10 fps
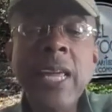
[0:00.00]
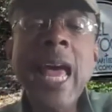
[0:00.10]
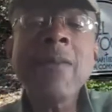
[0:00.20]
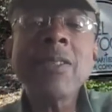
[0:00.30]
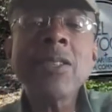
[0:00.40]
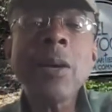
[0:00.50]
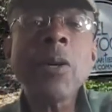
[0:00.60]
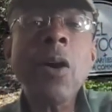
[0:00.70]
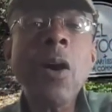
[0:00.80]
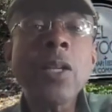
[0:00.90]
They have a
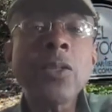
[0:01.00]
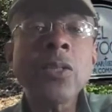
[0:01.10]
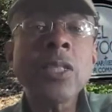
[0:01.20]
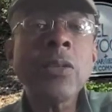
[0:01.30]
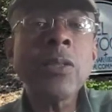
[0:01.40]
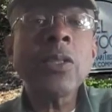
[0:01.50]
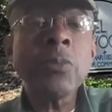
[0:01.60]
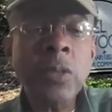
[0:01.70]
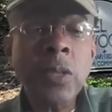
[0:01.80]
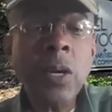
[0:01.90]
summer concert series to
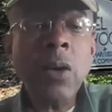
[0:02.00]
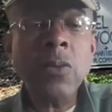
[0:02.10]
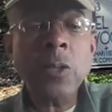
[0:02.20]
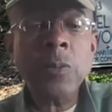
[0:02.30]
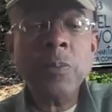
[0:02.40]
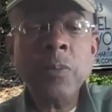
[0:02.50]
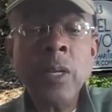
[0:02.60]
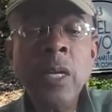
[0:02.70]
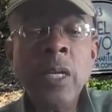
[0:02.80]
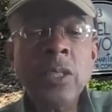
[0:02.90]
themselves.
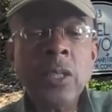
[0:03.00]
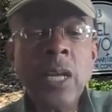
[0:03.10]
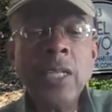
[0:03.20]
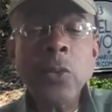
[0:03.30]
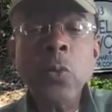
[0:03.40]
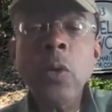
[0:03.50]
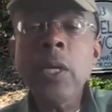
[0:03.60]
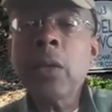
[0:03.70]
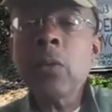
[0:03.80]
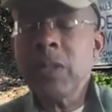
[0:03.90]
July
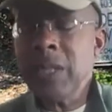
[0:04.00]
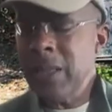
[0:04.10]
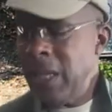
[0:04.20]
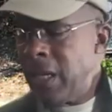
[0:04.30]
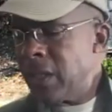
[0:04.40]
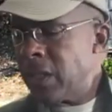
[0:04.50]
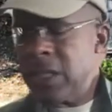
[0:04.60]
20th, which I think is